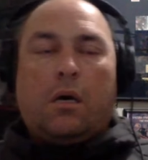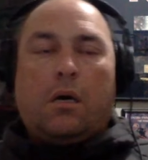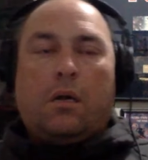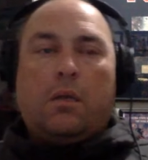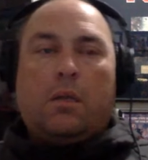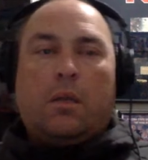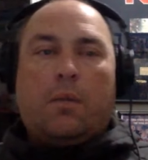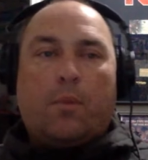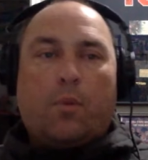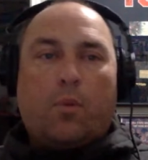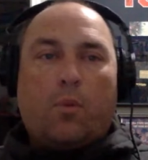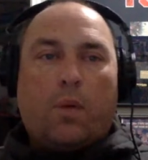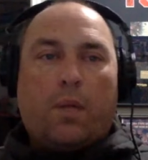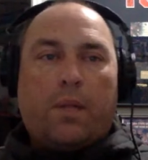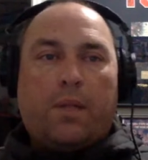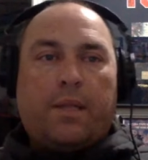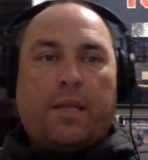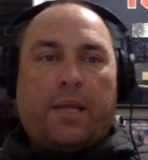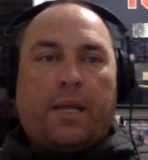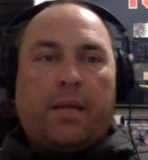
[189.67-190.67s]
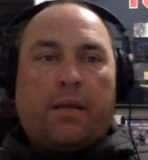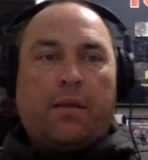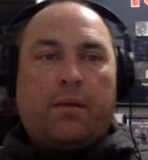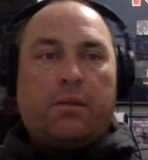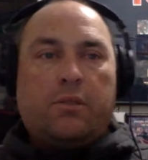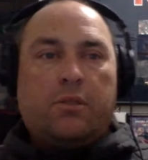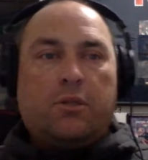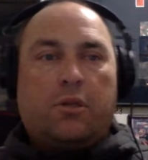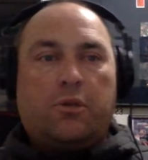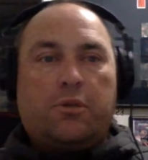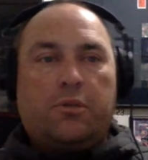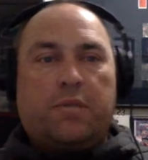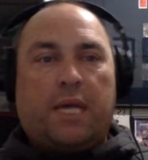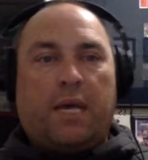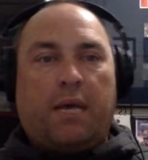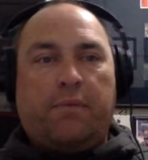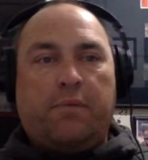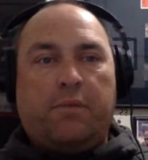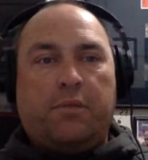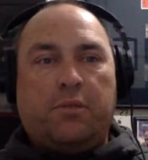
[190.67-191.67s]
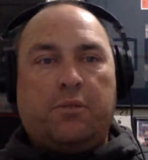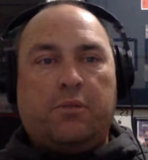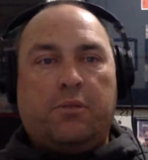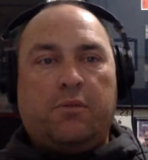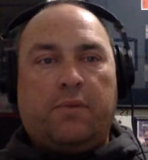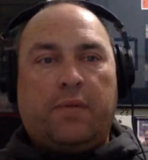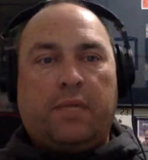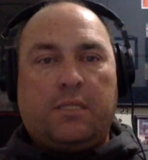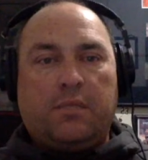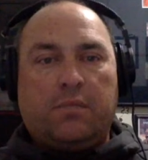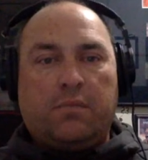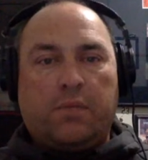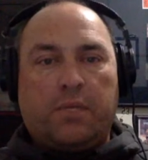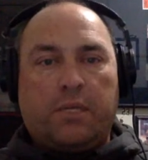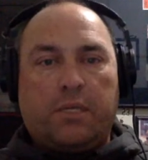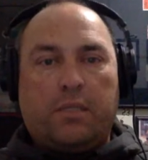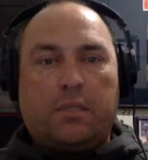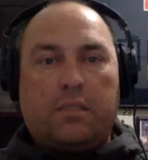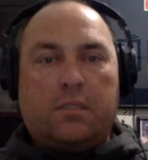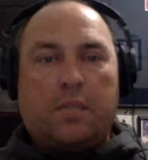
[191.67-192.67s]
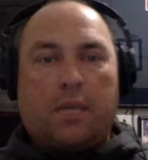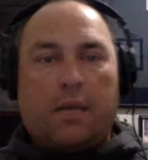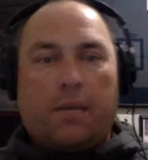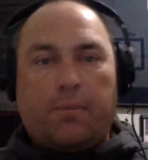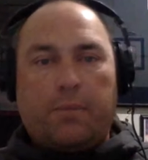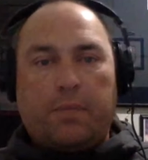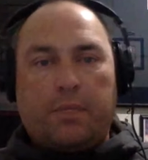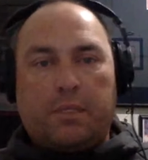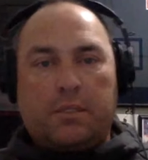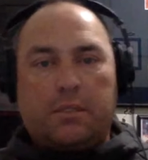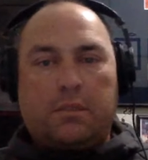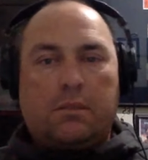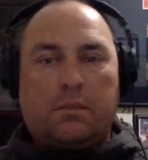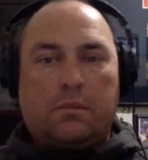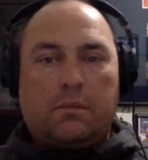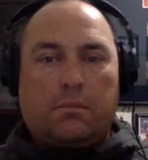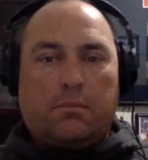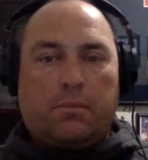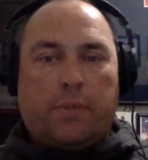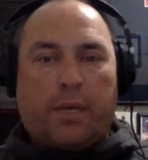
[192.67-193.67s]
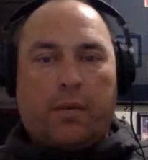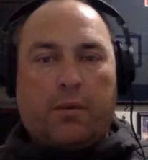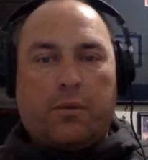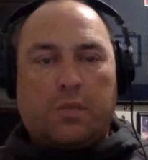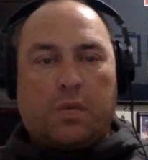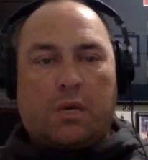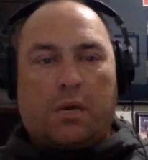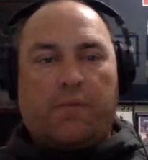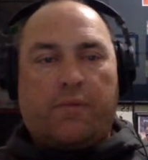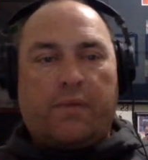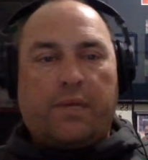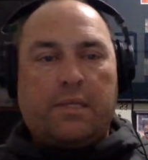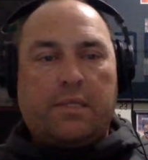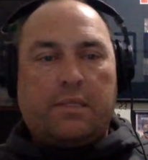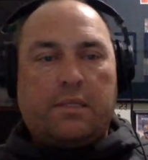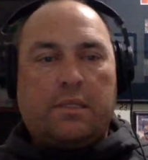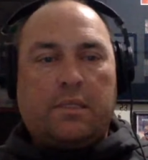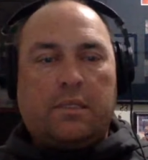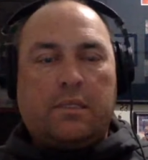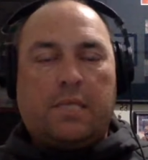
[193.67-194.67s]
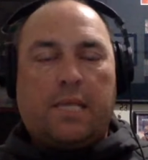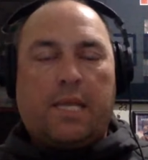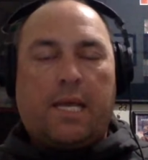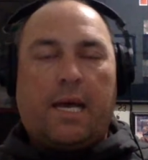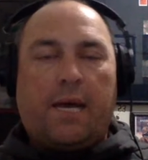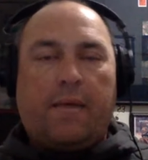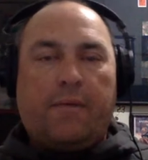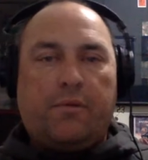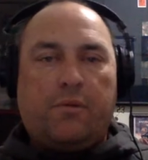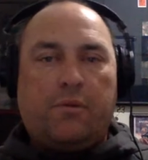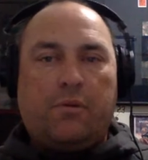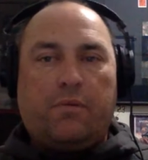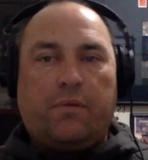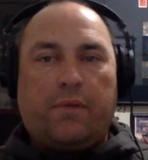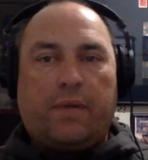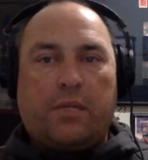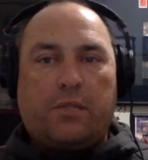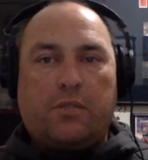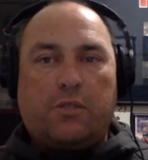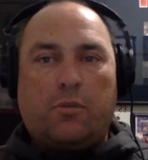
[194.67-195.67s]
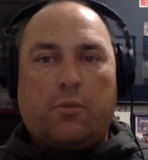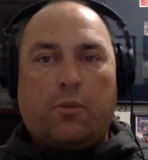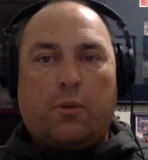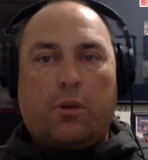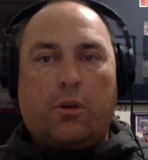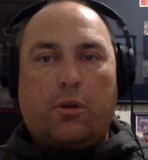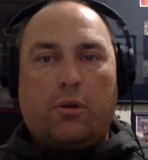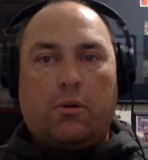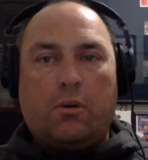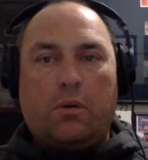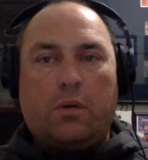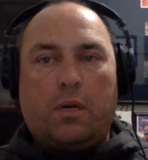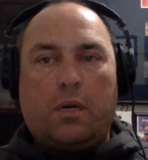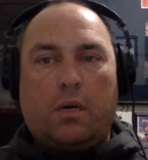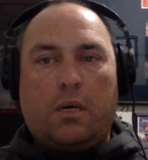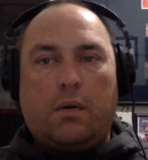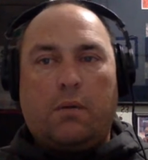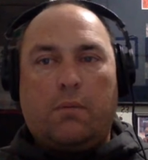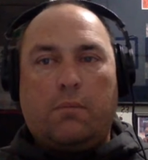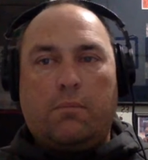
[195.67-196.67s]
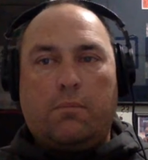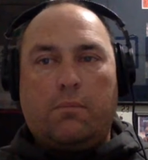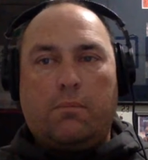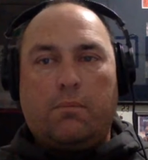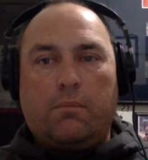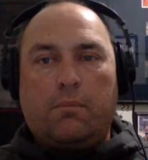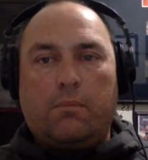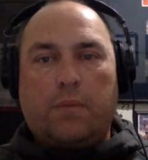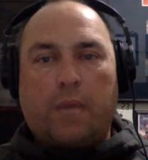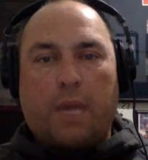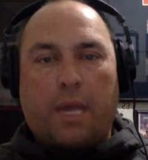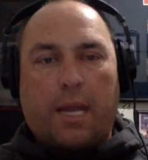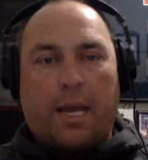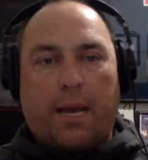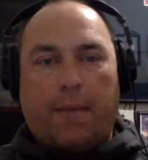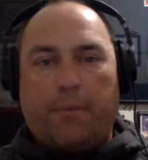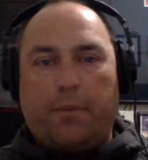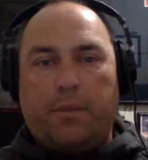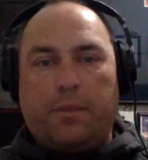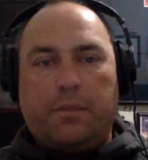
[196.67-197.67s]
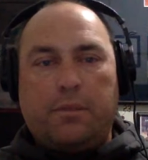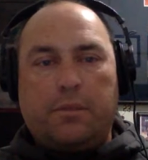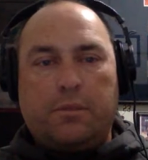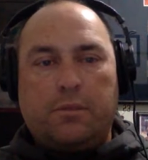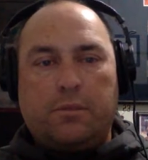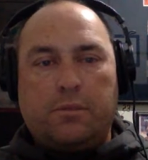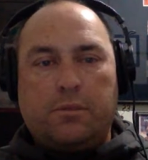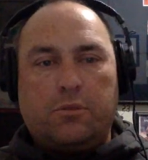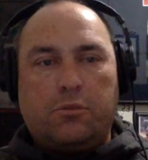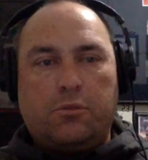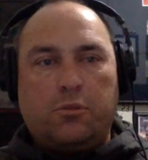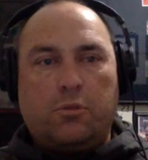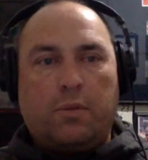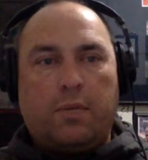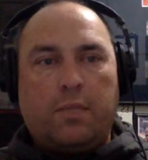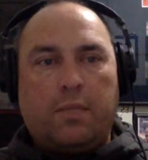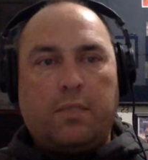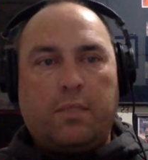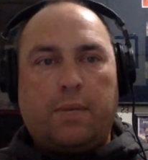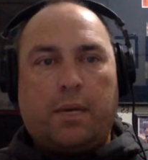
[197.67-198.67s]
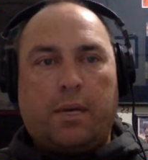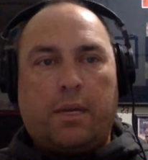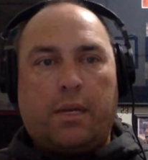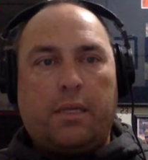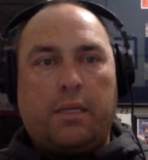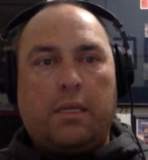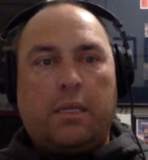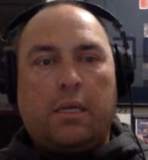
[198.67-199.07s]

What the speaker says: number one thing the Chargers have to do defensively to stop this Bengals offense is they have to affect Joe Burrow. Got to happen. There's no two ways about it.